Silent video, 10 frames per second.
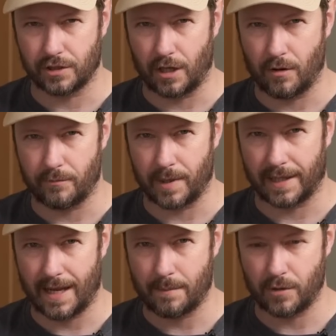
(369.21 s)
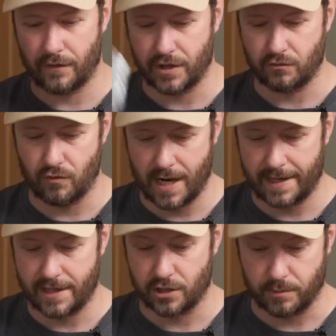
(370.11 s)
to go over my camera if it's
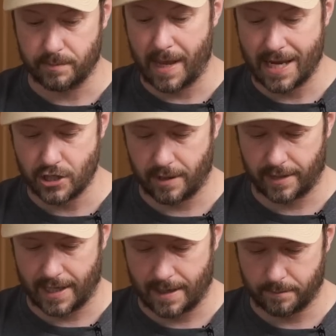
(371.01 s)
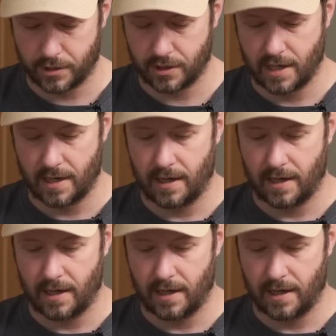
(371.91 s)
raining, some spare shower caps.